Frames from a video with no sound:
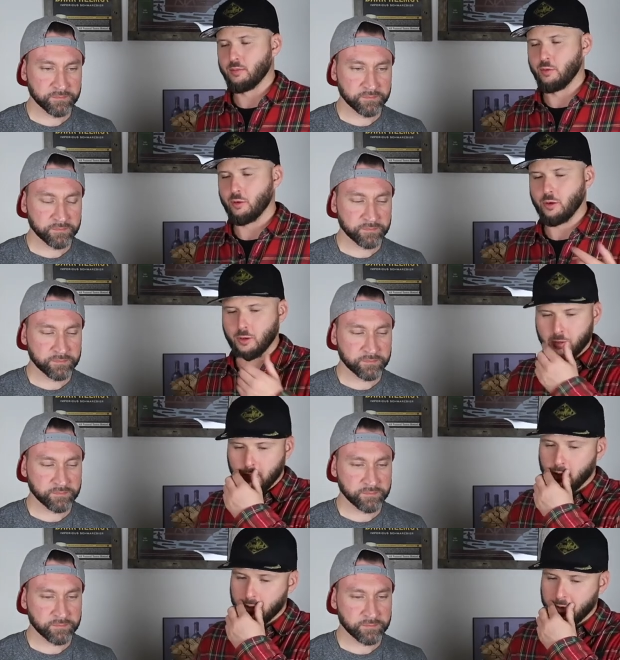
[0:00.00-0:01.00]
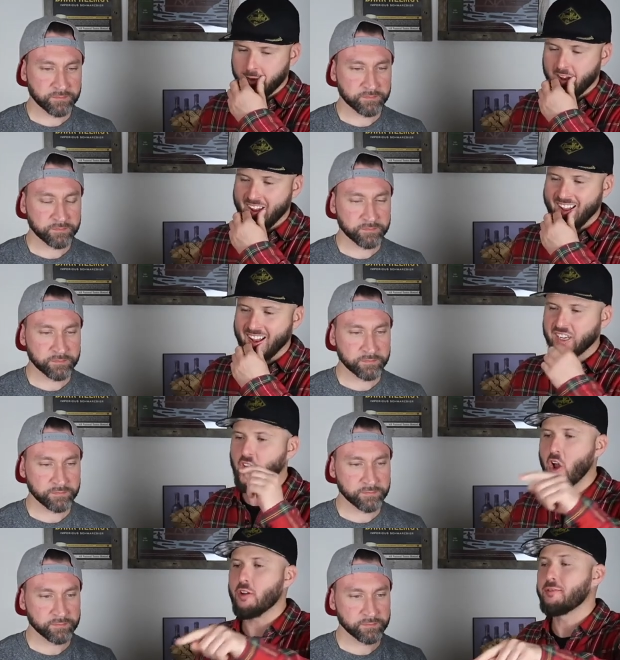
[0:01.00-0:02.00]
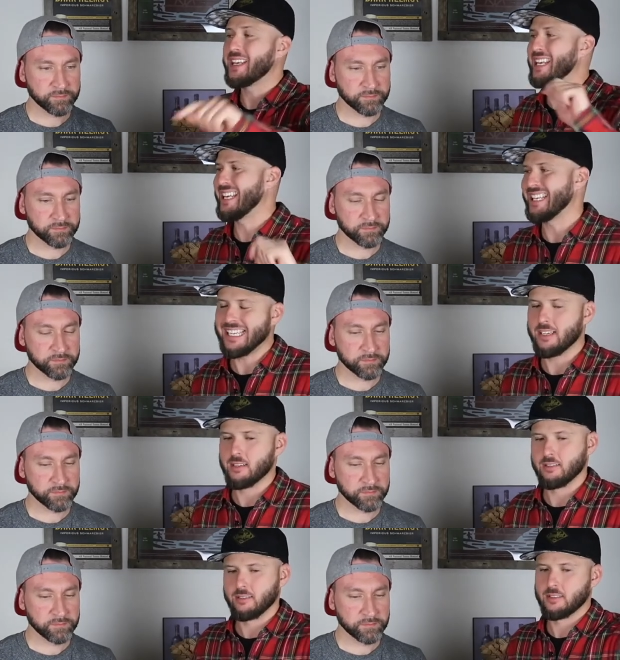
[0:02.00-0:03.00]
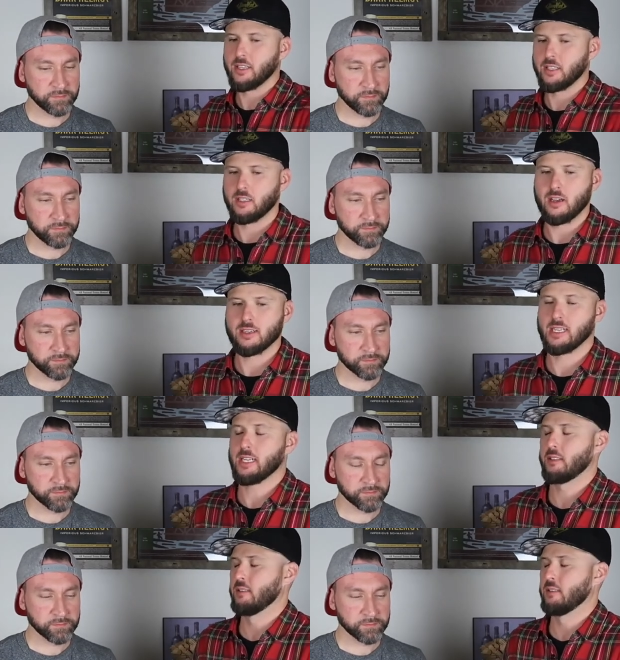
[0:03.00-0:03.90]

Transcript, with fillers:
Speaker 1: more coffee-y than the latte.